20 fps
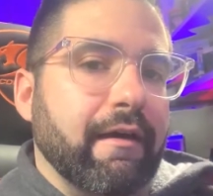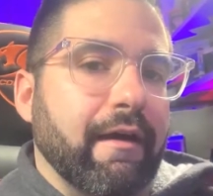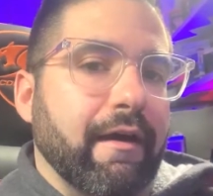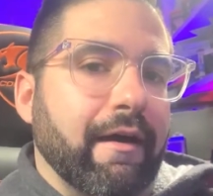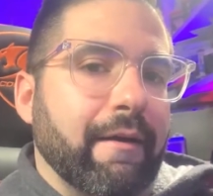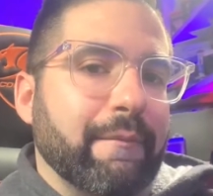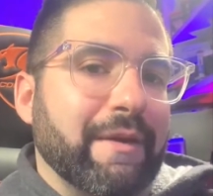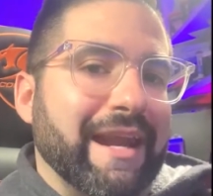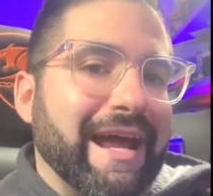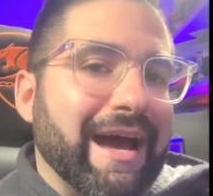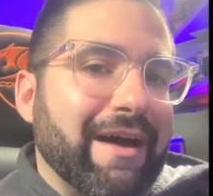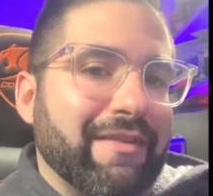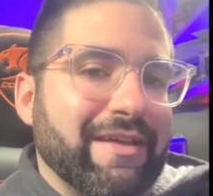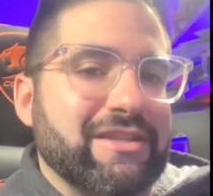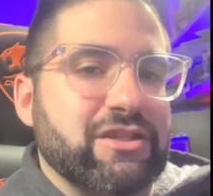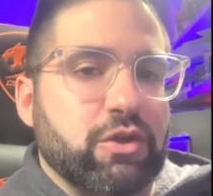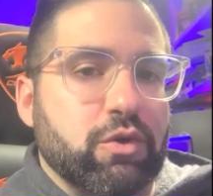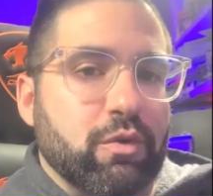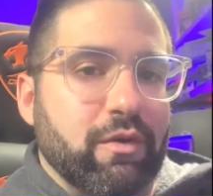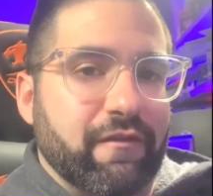and how that's
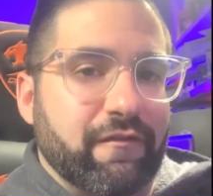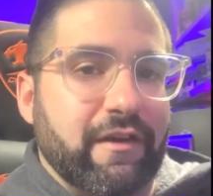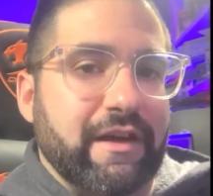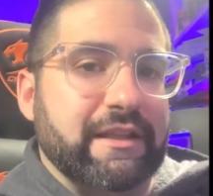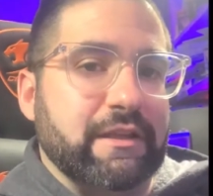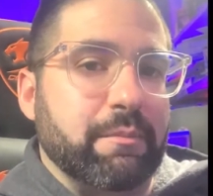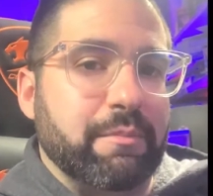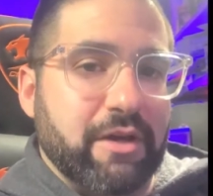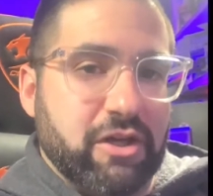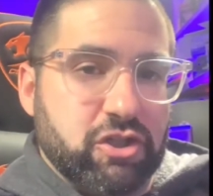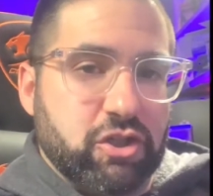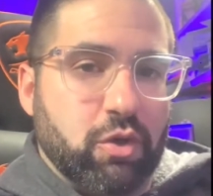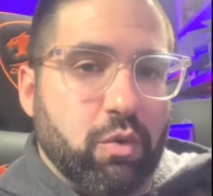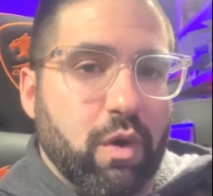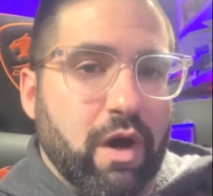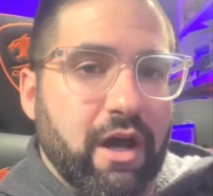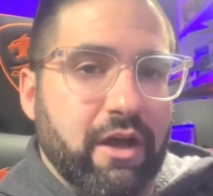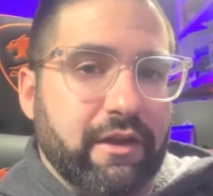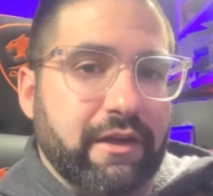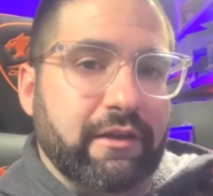going to affect the picture
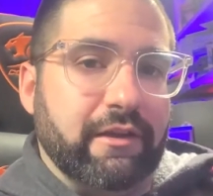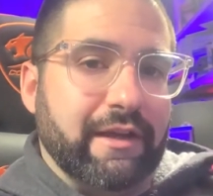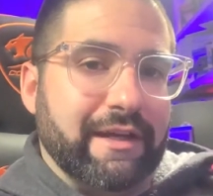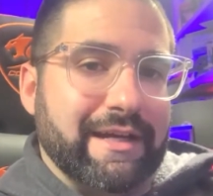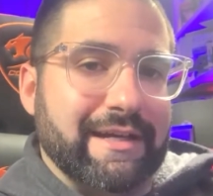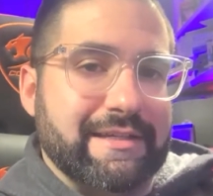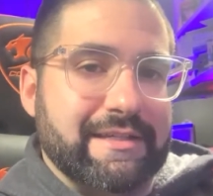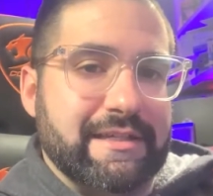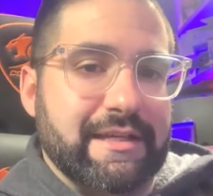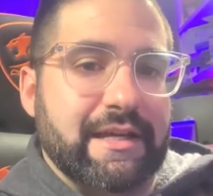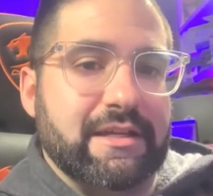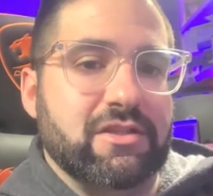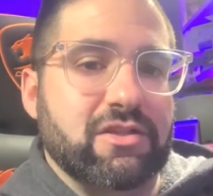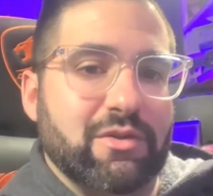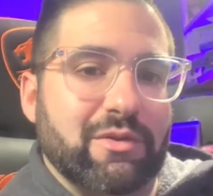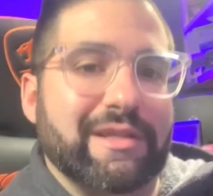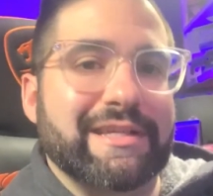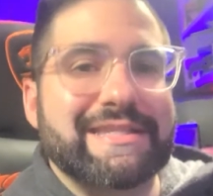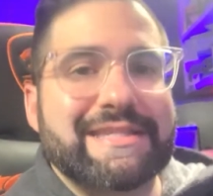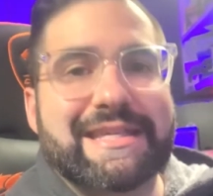quality, like I said. So
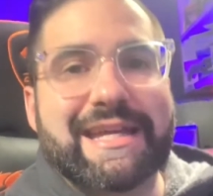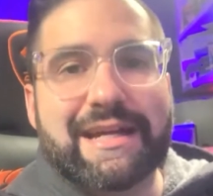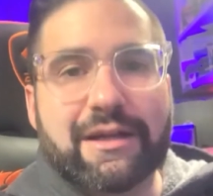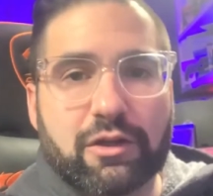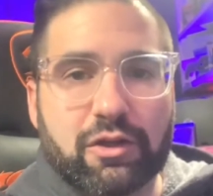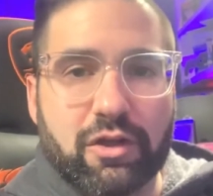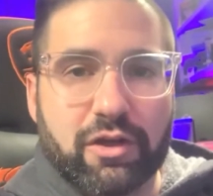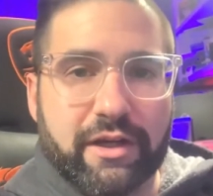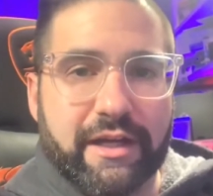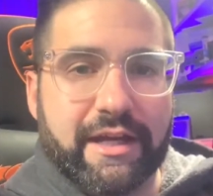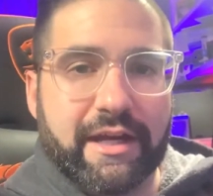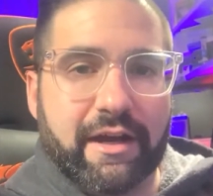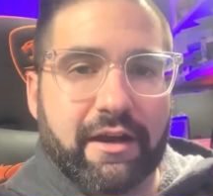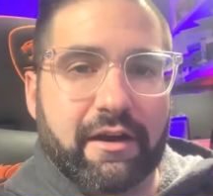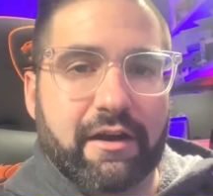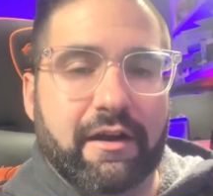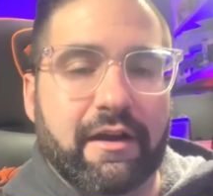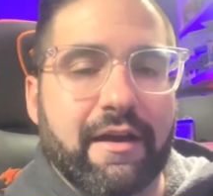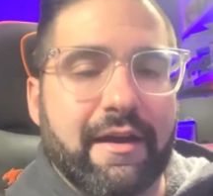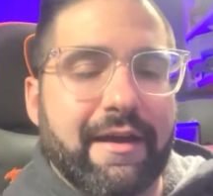let's take a look
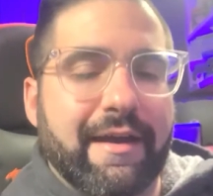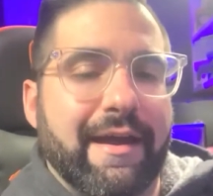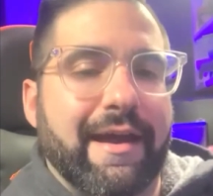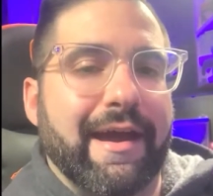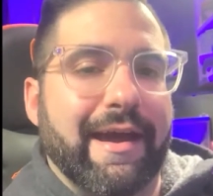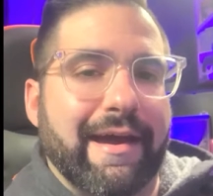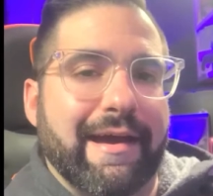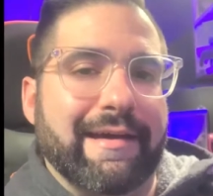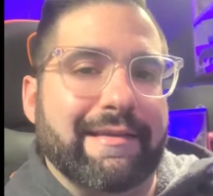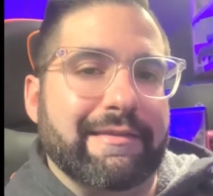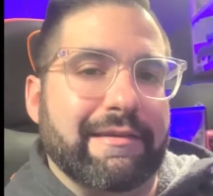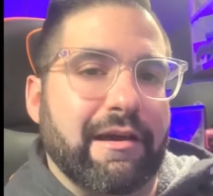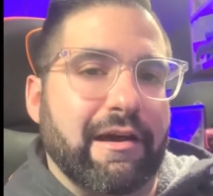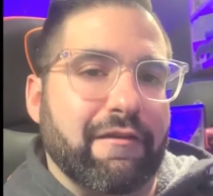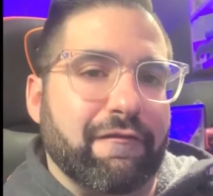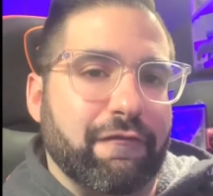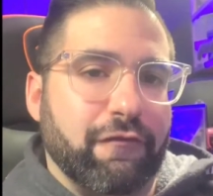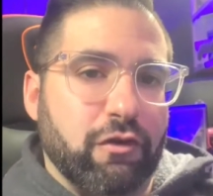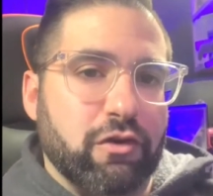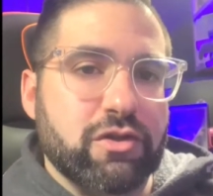here, and
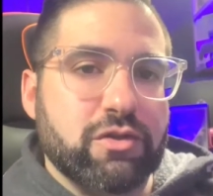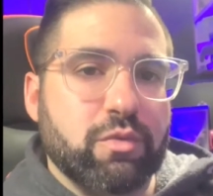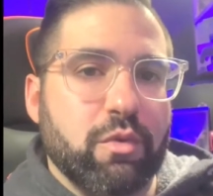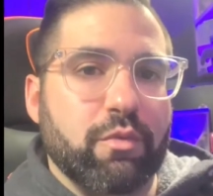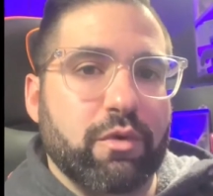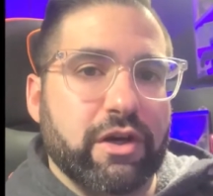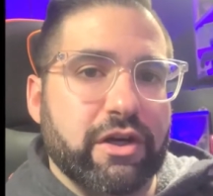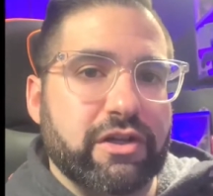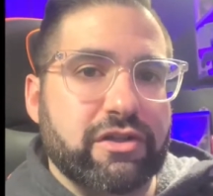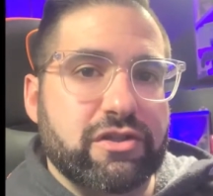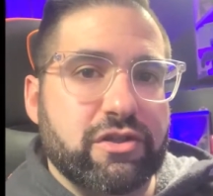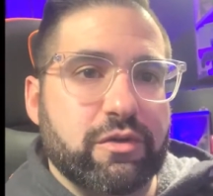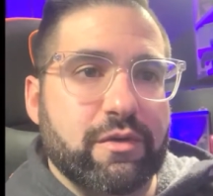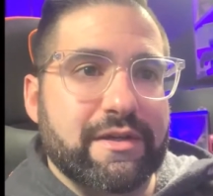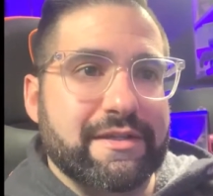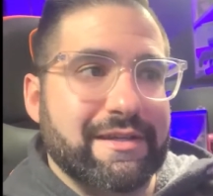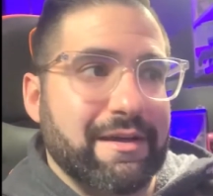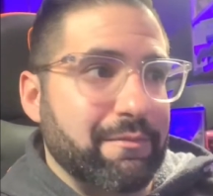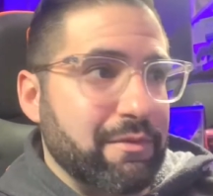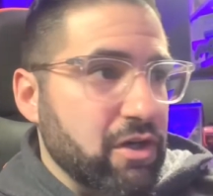first what we're going to do
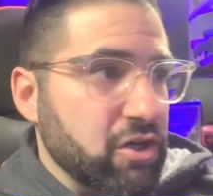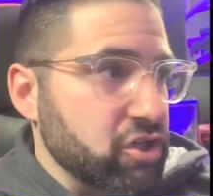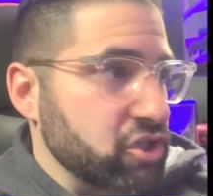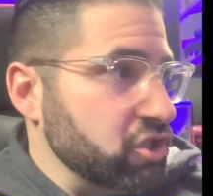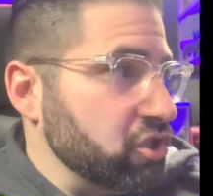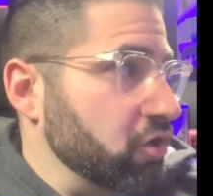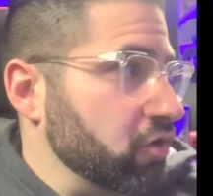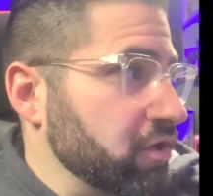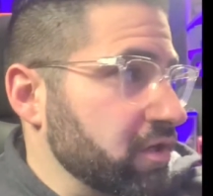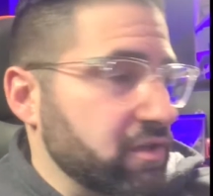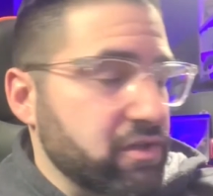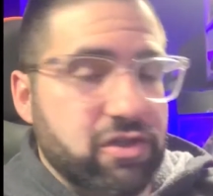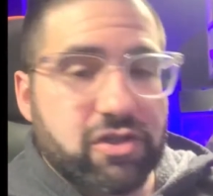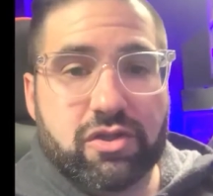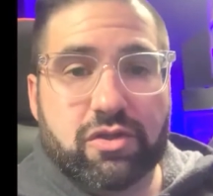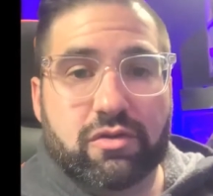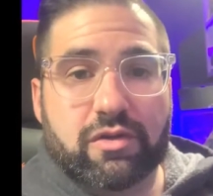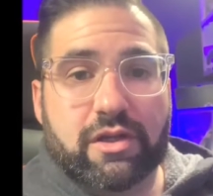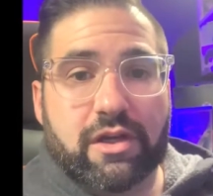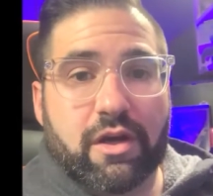is I'm going to show you the
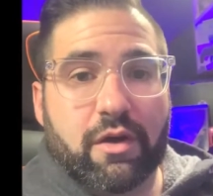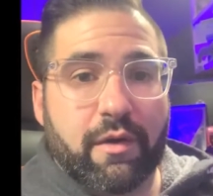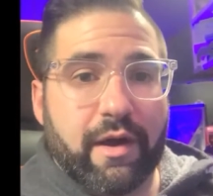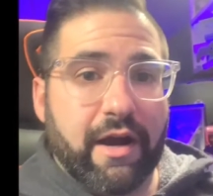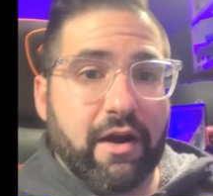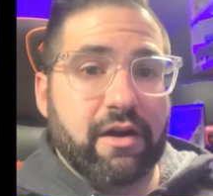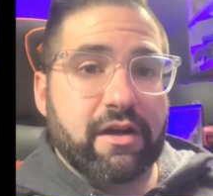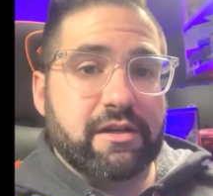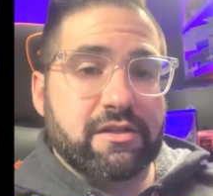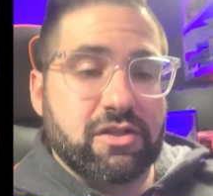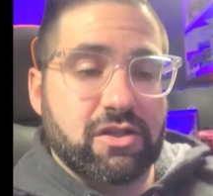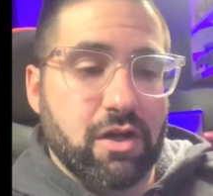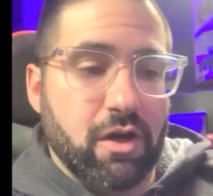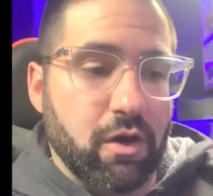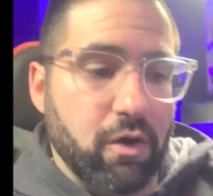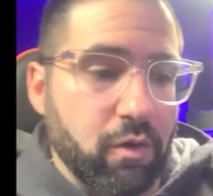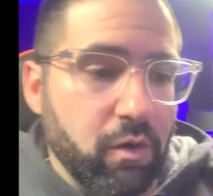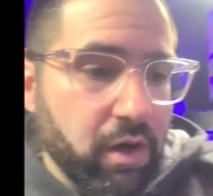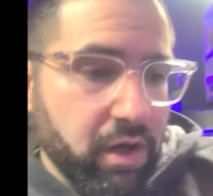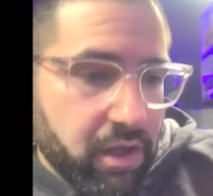studio area.
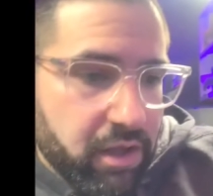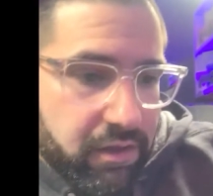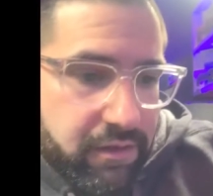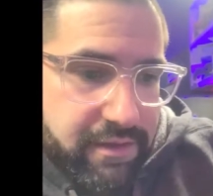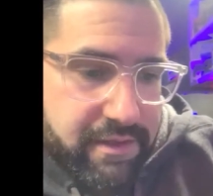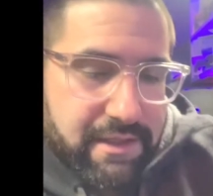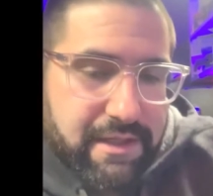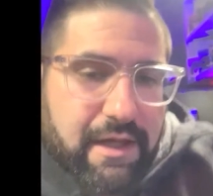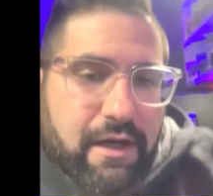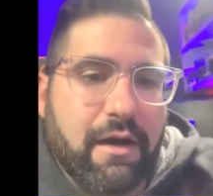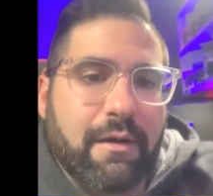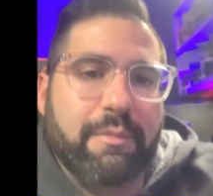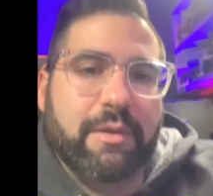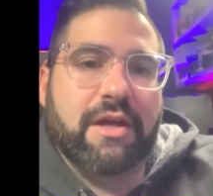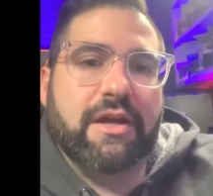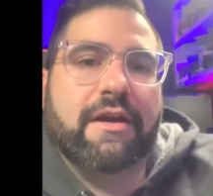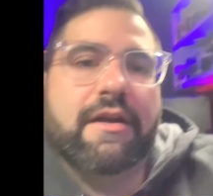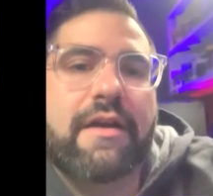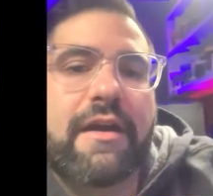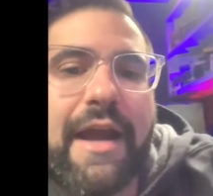So let's get up
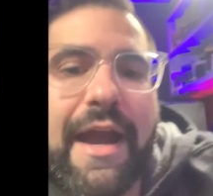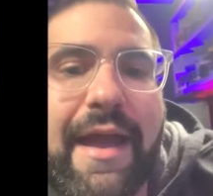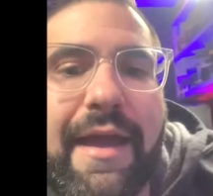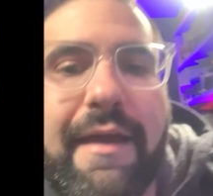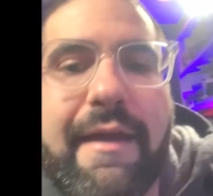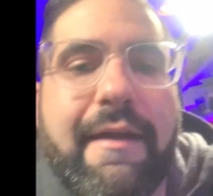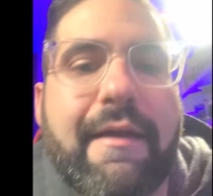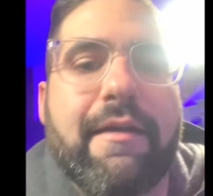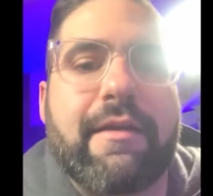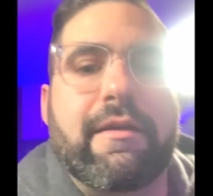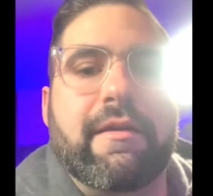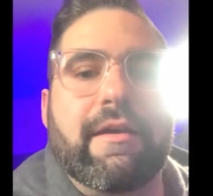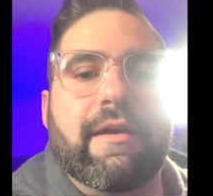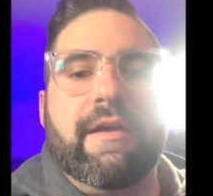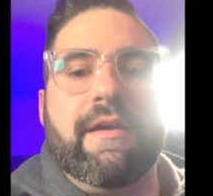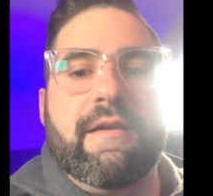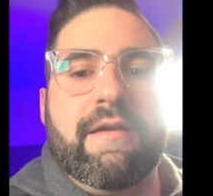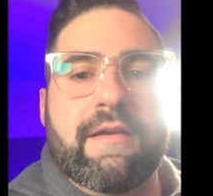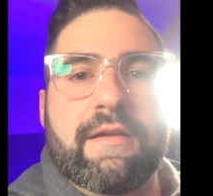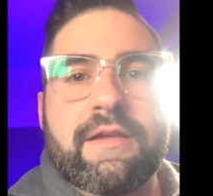here and
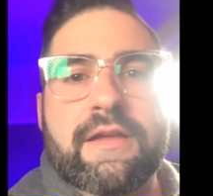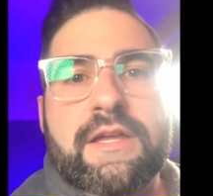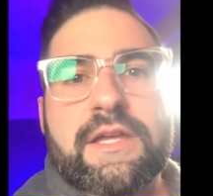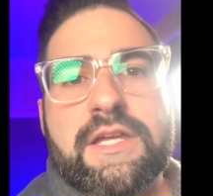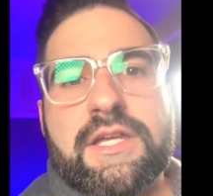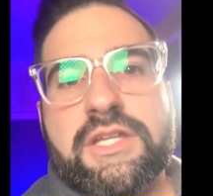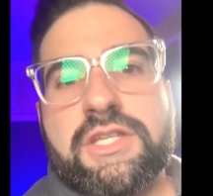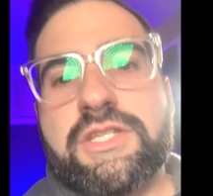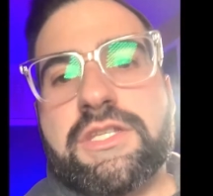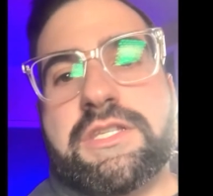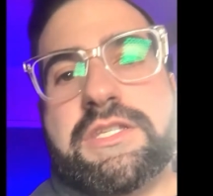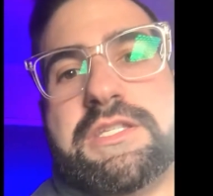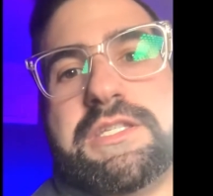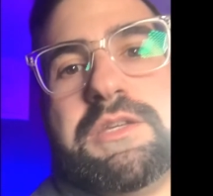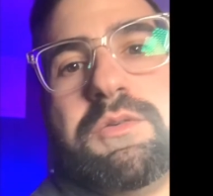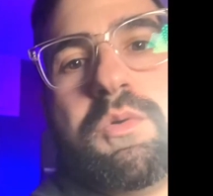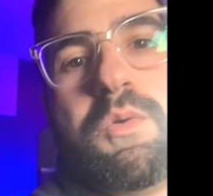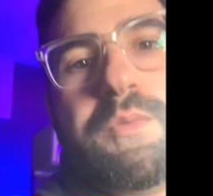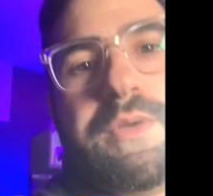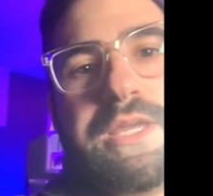see
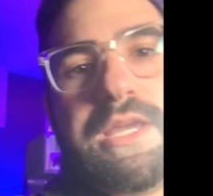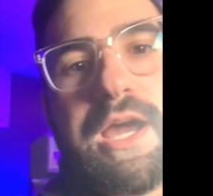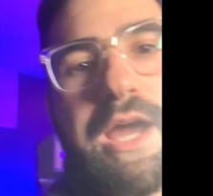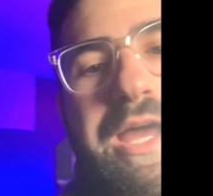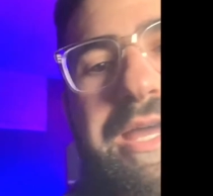what we got.